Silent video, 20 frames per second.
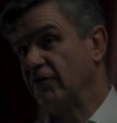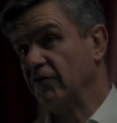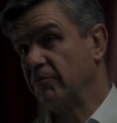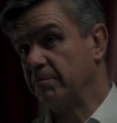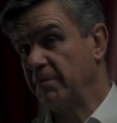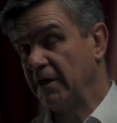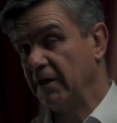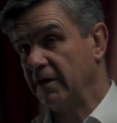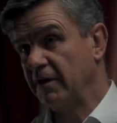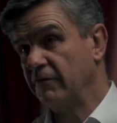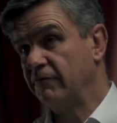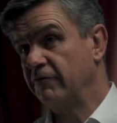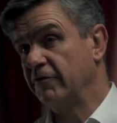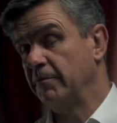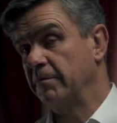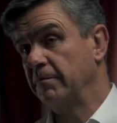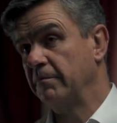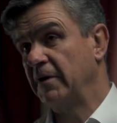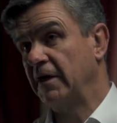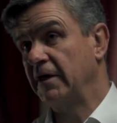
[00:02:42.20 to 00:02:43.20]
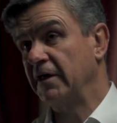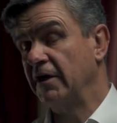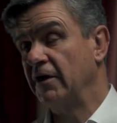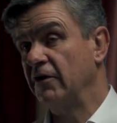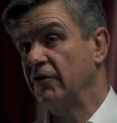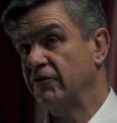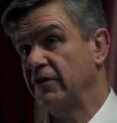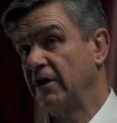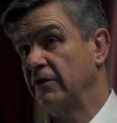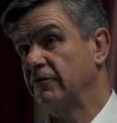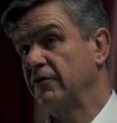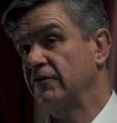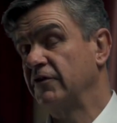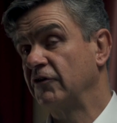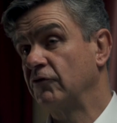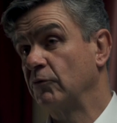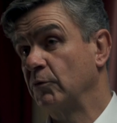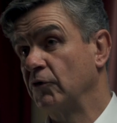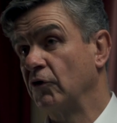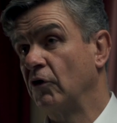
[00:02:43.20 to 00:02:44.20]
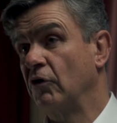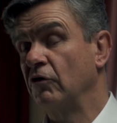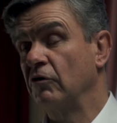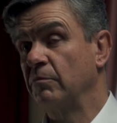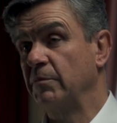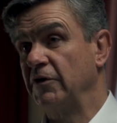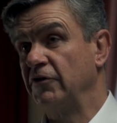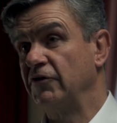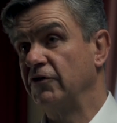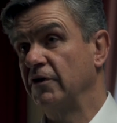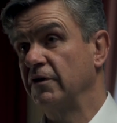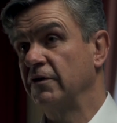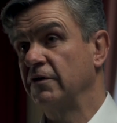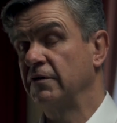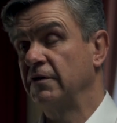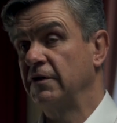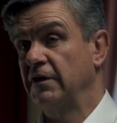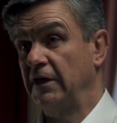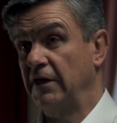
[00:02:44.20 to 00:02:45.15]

has been for many years now that this would all be done